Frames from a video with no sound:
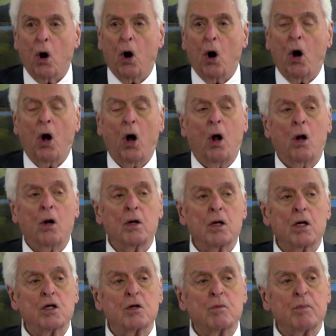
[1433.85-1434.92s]
all
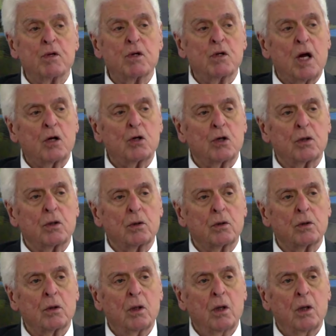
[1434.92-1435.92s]
his possessions.